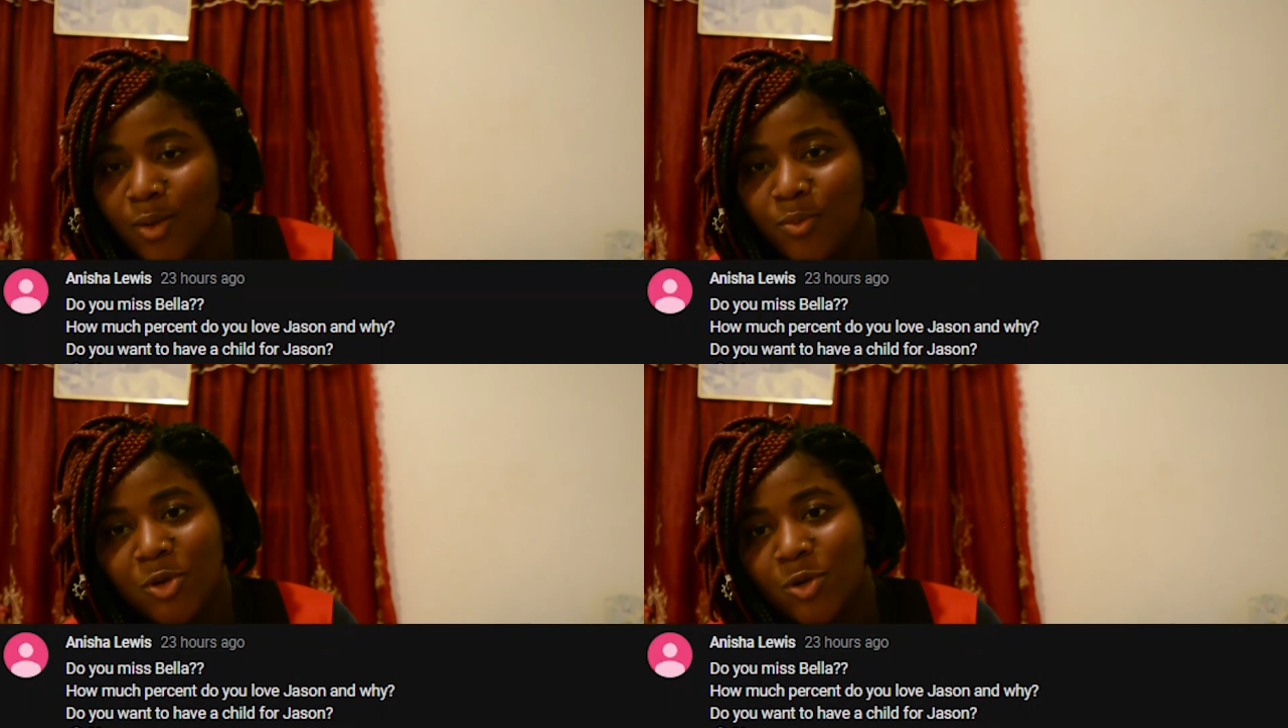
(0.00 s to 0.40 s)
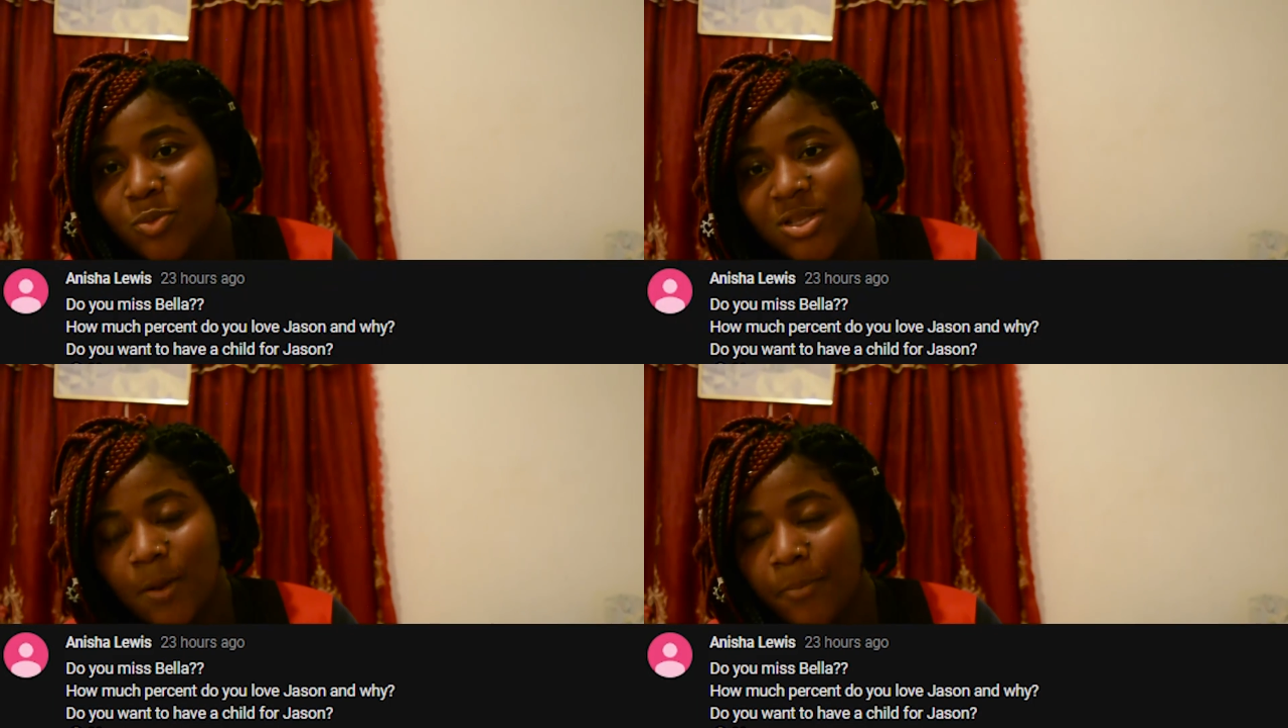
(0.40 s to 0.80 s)
I'm gonna
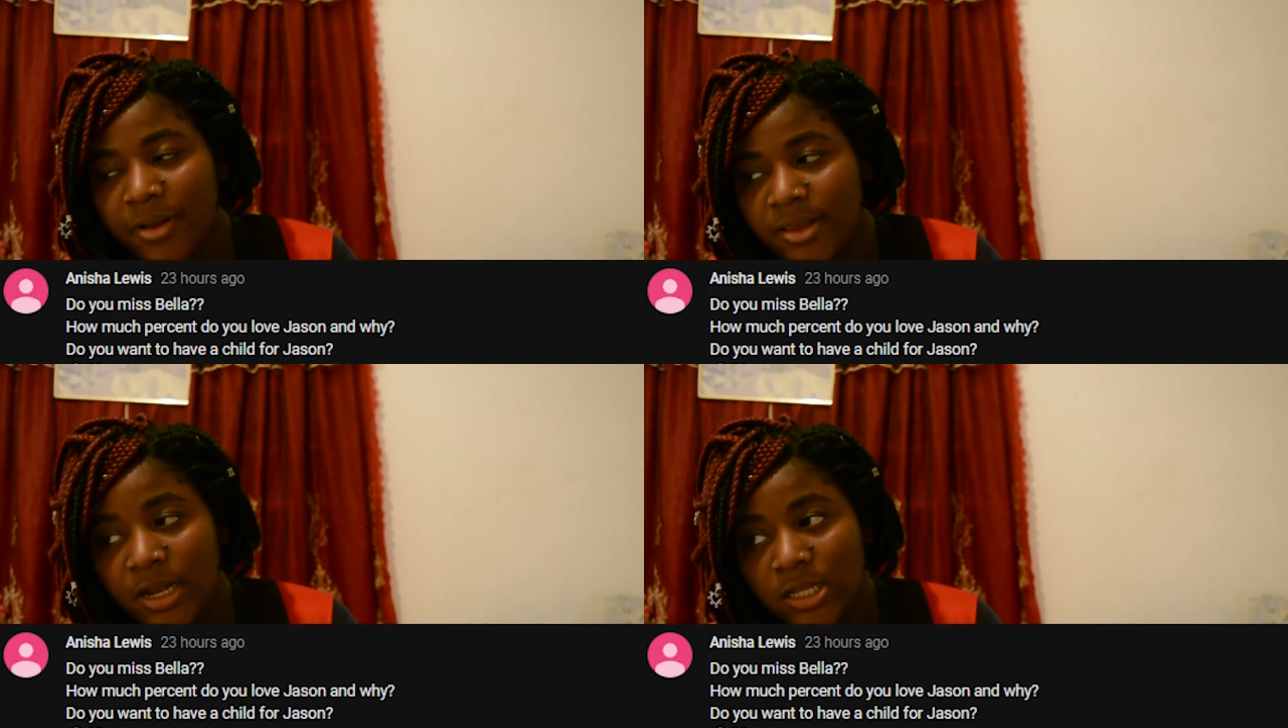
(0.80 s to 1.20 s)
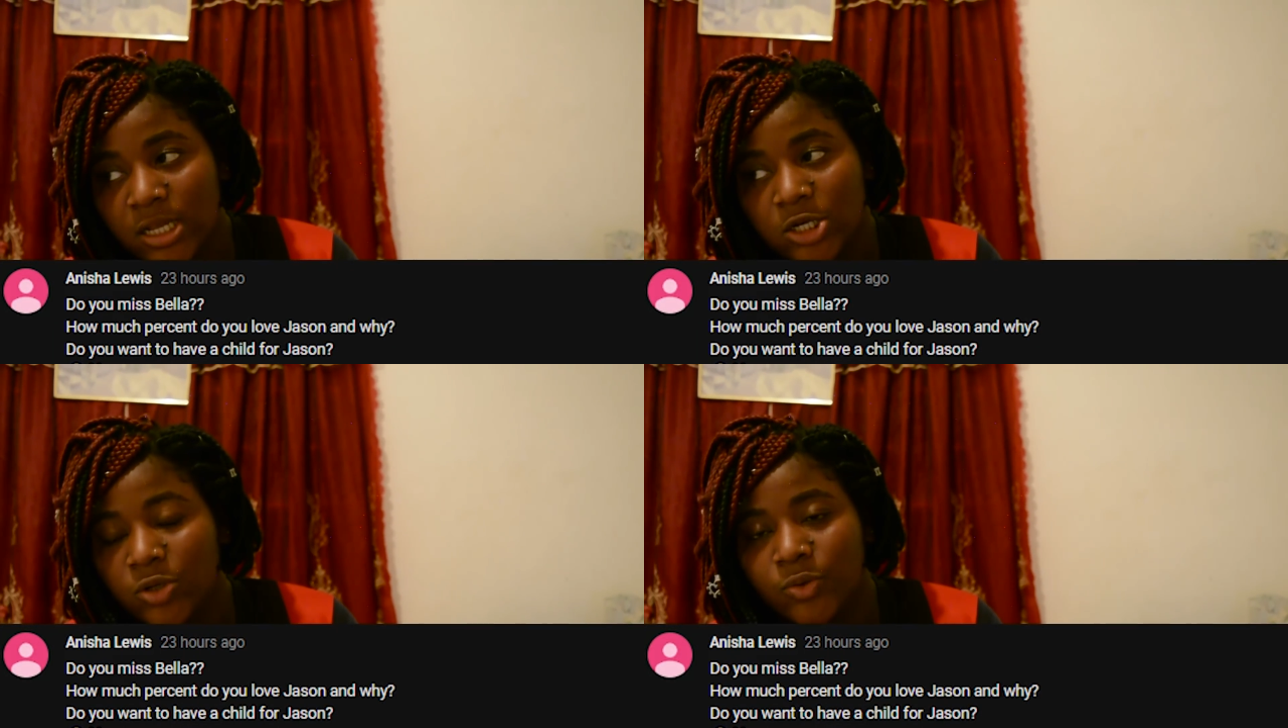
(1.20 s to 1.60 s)
put a
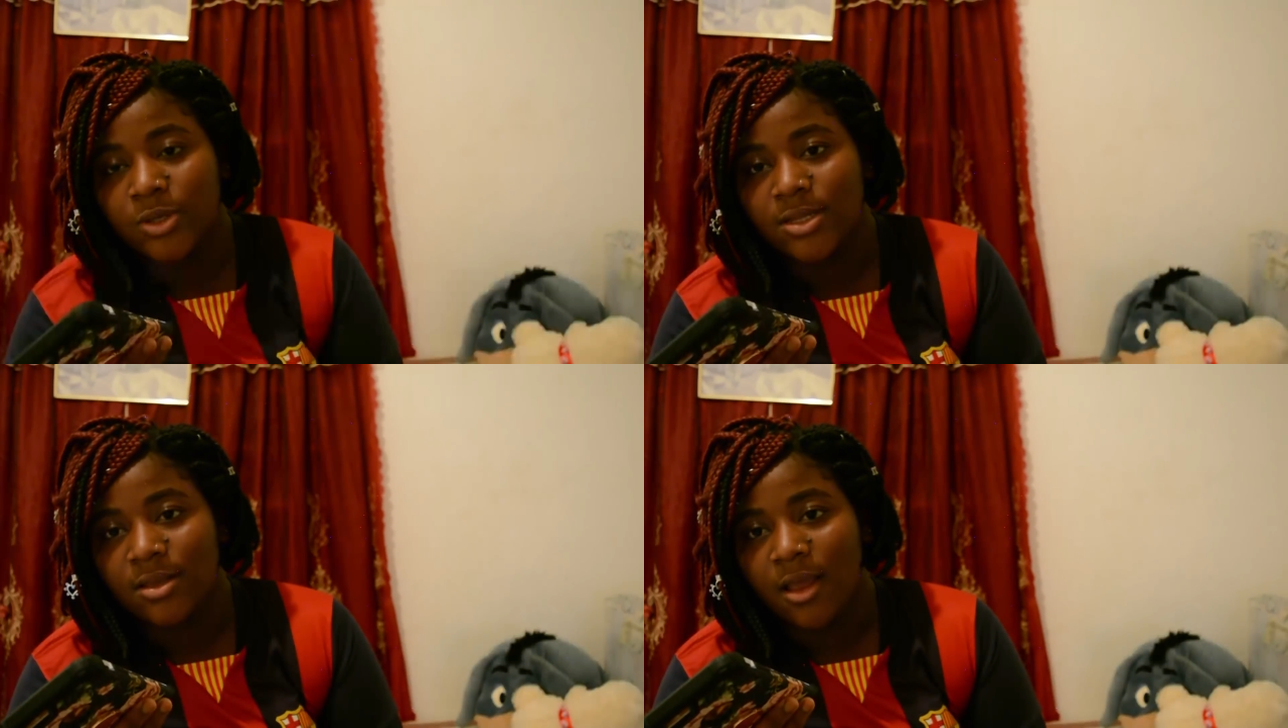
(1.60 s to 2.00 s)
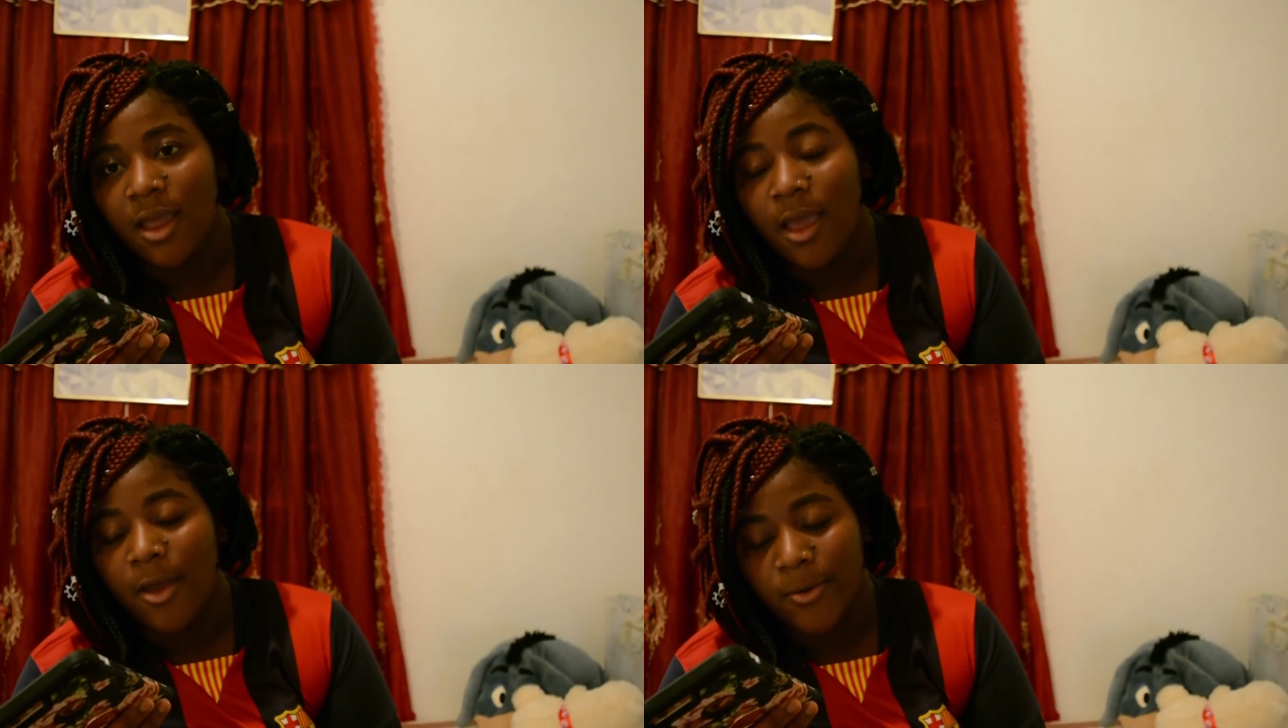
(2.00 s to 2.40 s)
percentage to it.
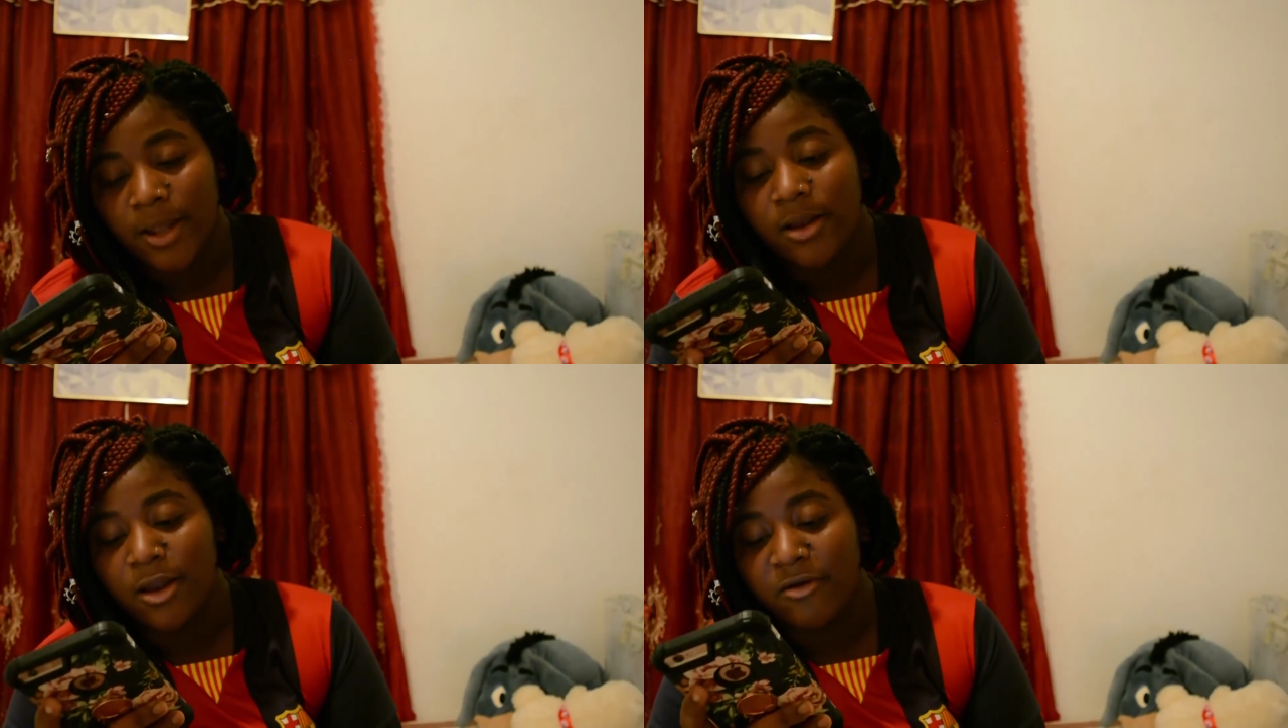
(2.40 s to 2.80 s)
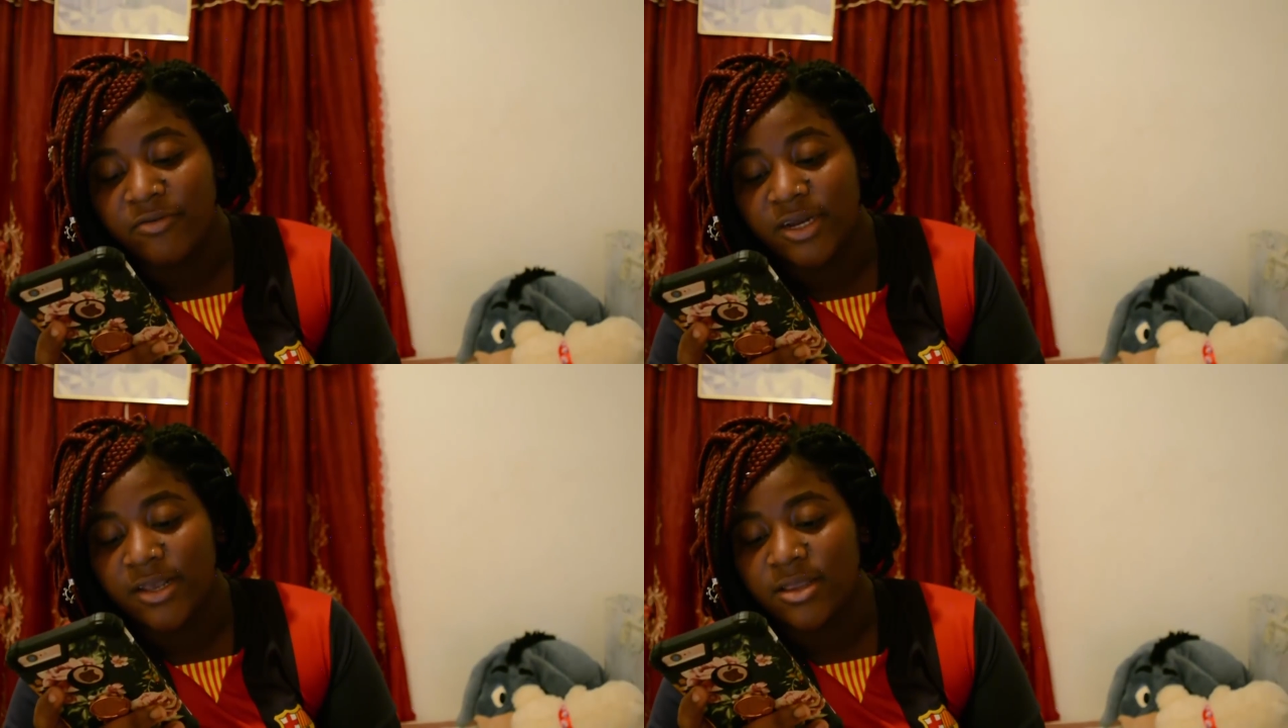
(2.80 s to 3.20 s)
I really love
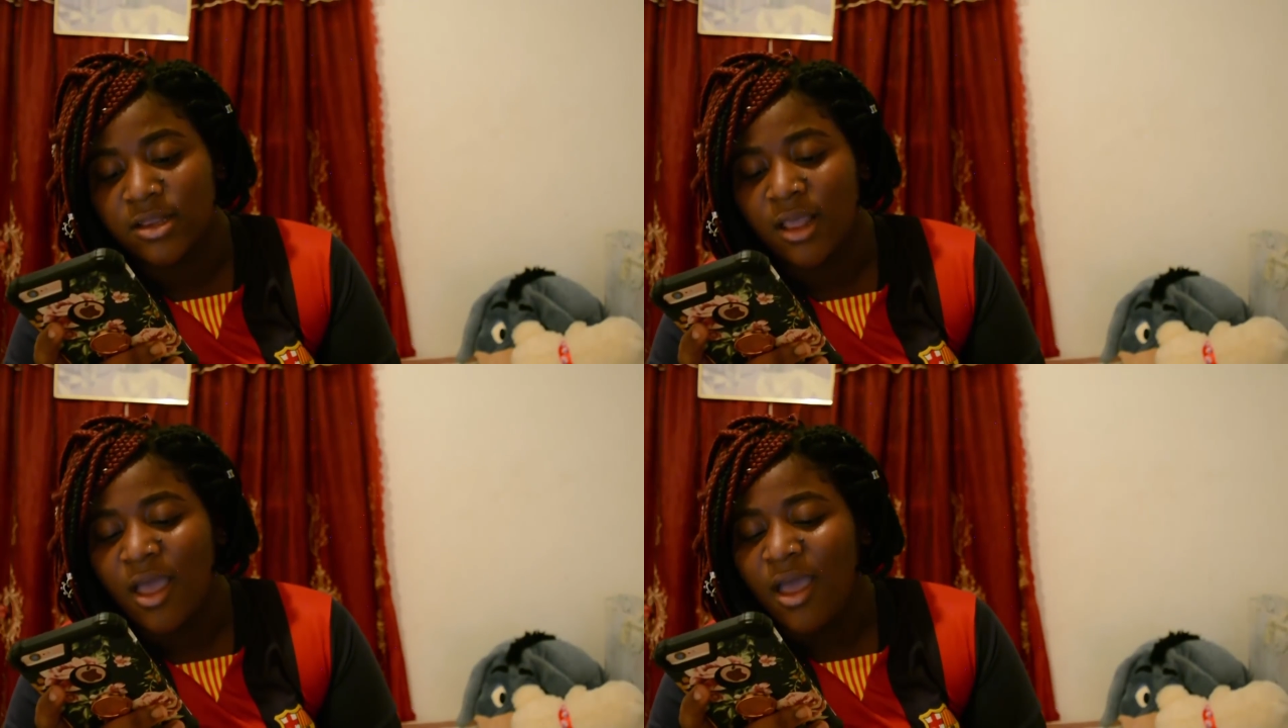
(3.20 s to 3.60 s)
Jason.